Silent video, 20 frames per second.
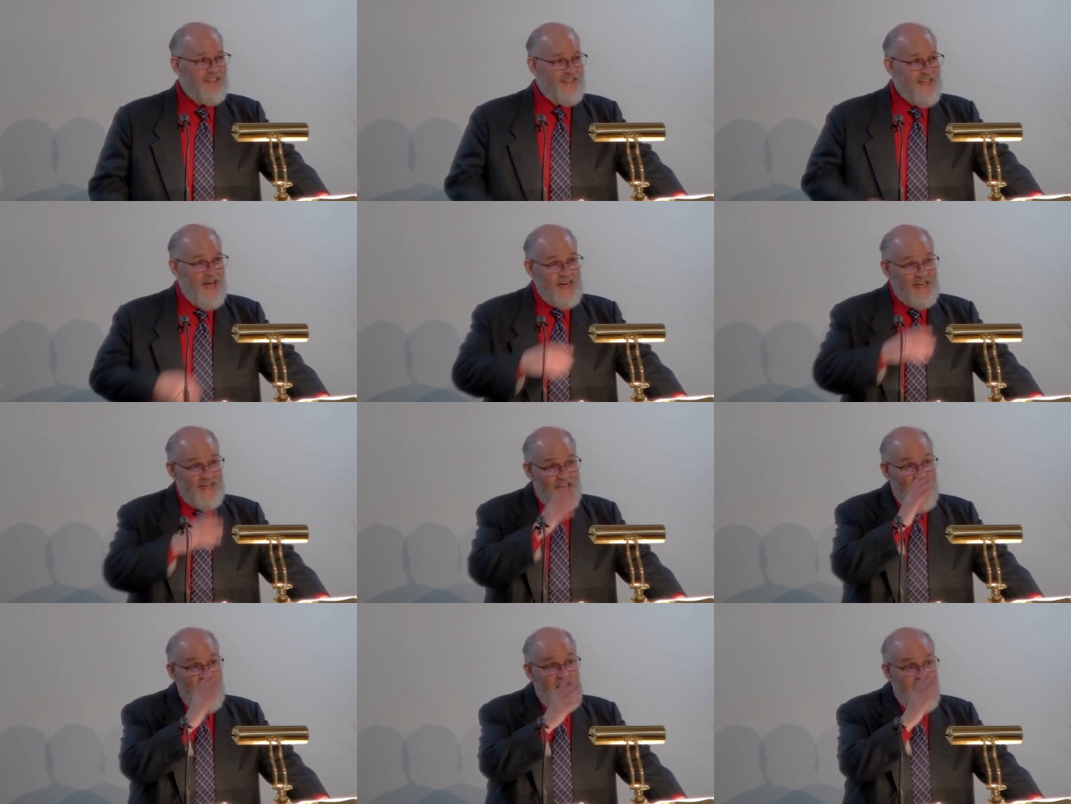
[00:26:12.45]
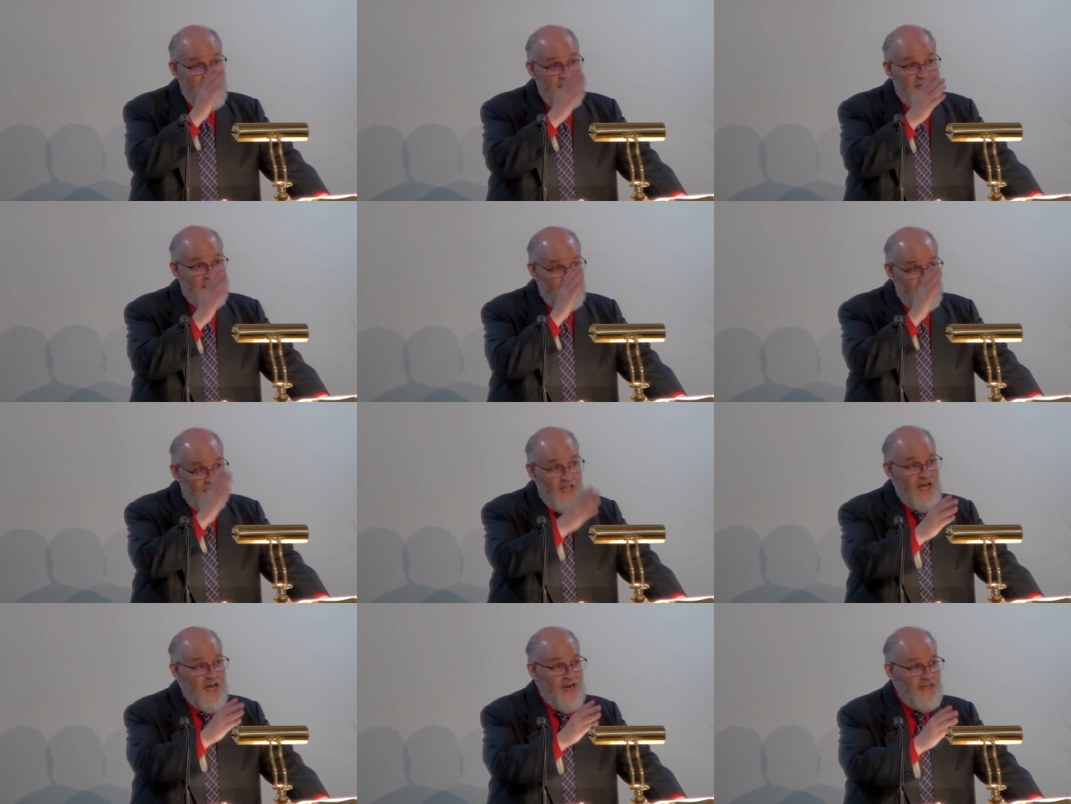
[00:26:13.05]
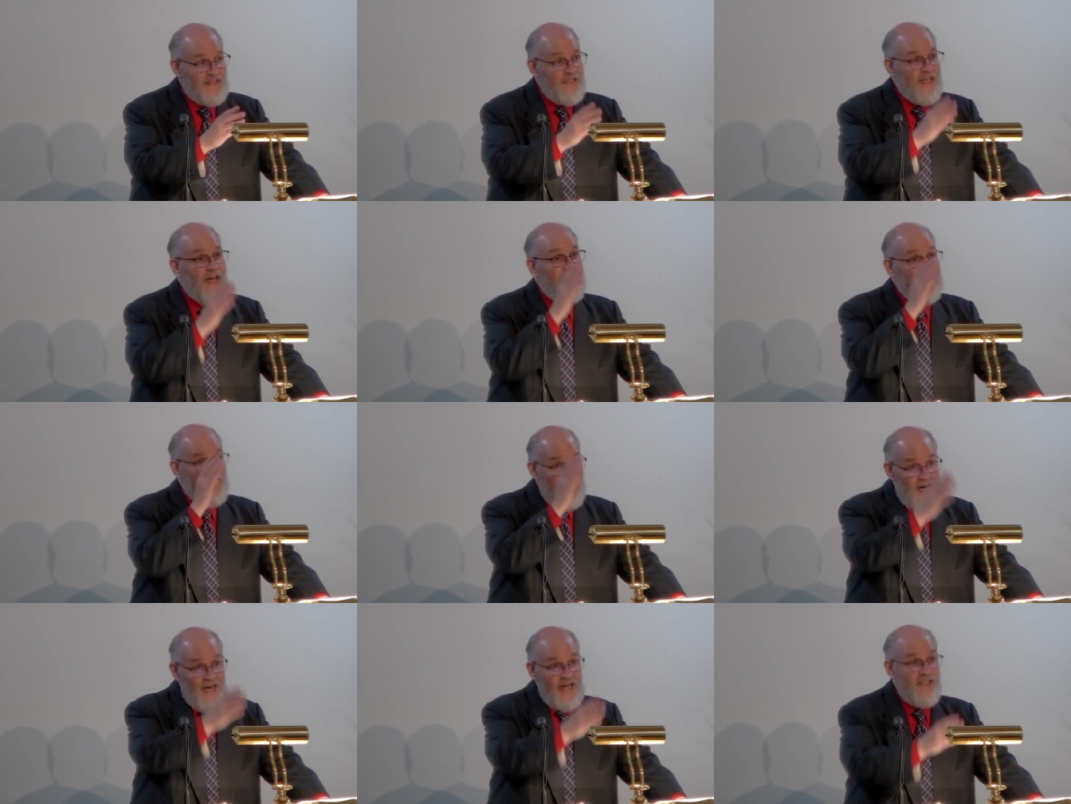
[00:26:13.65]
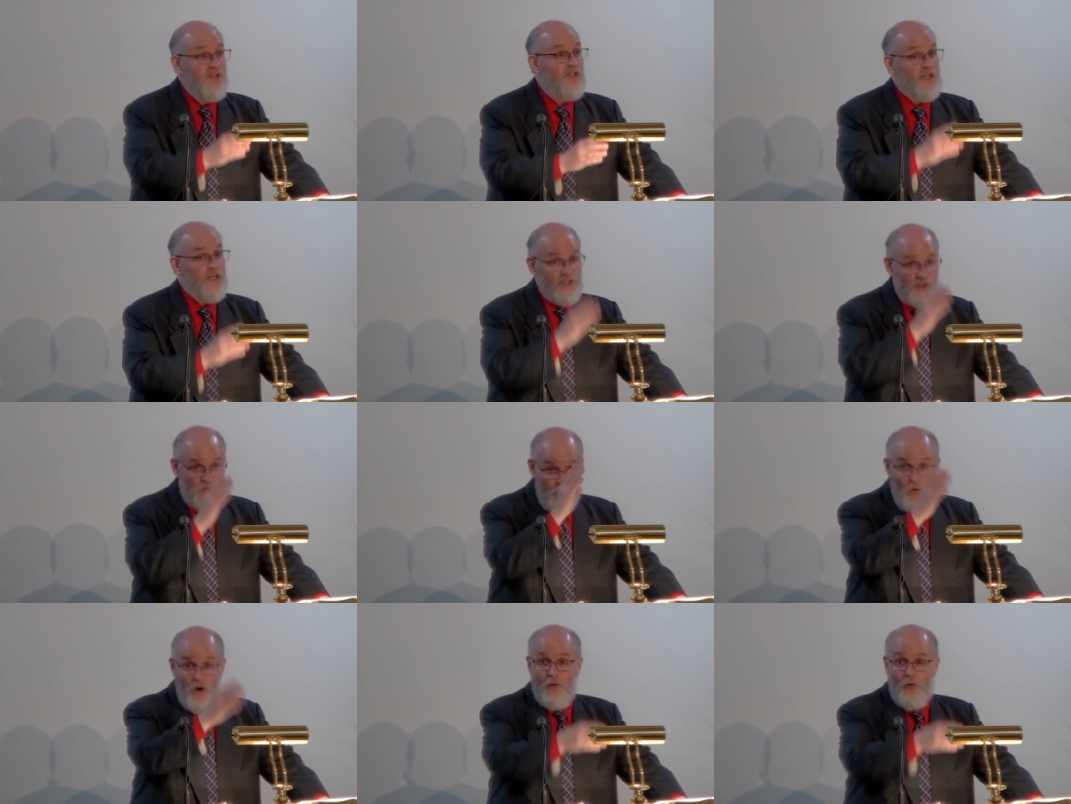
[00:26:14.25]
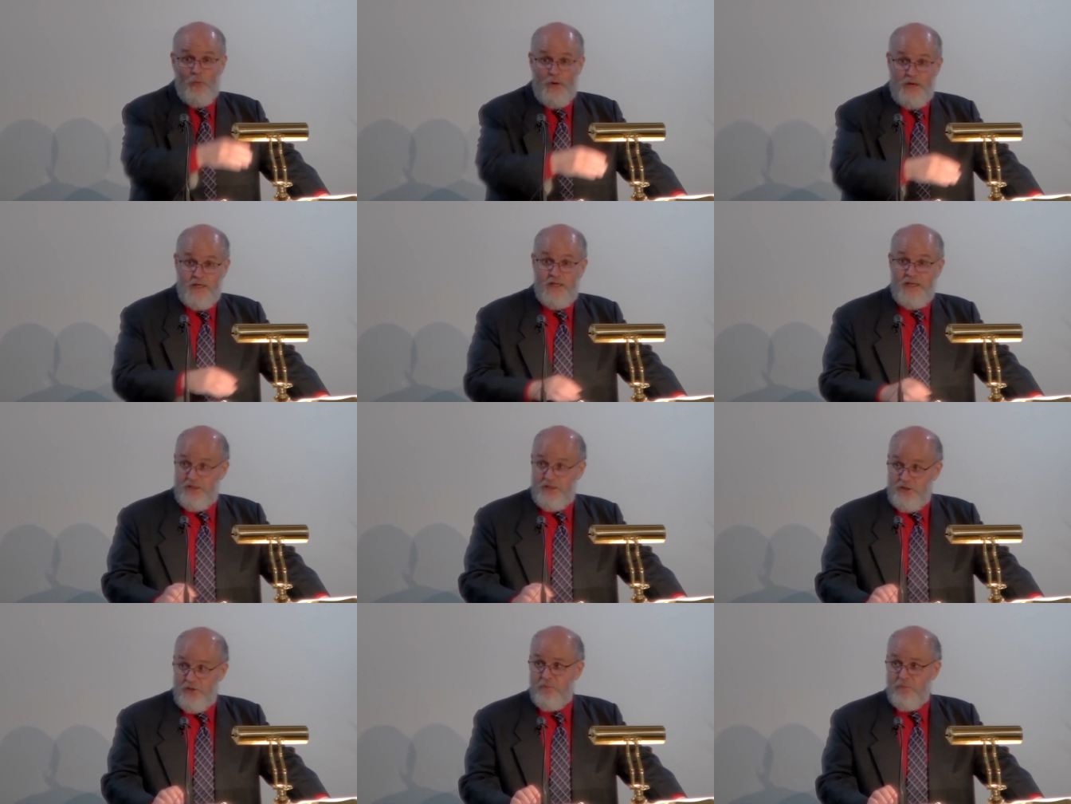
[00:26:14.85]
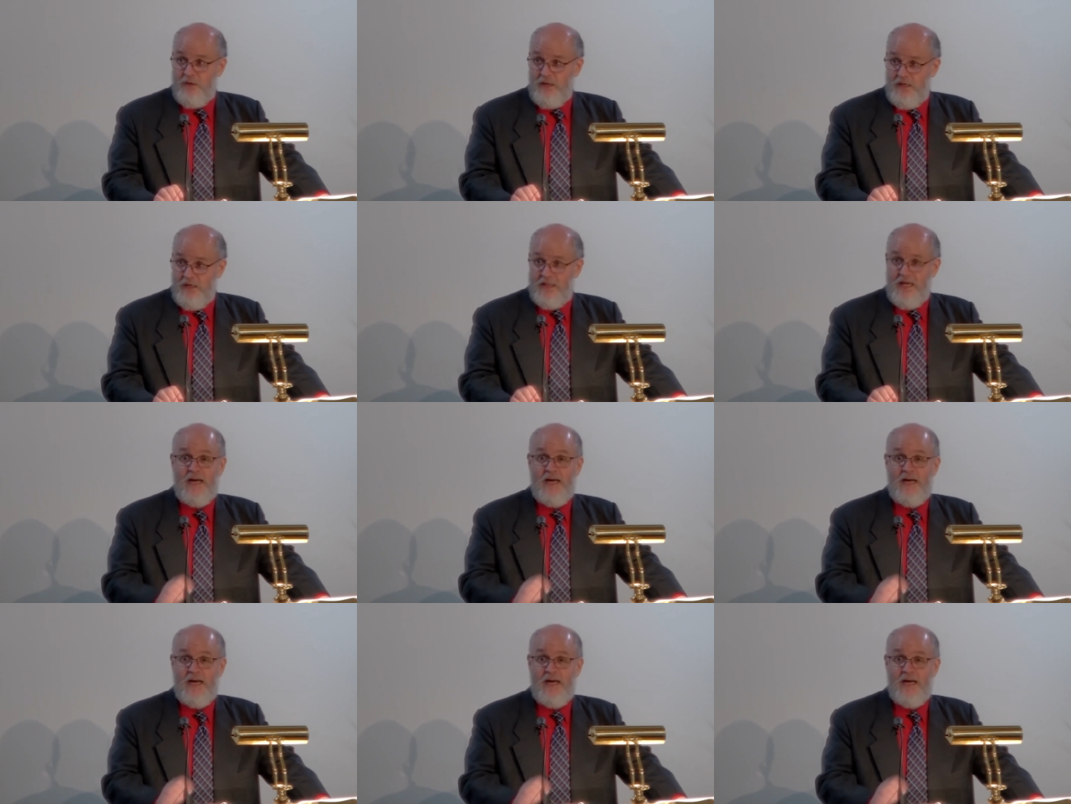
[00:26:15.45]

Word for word: that guiding light that guides us where we need to be,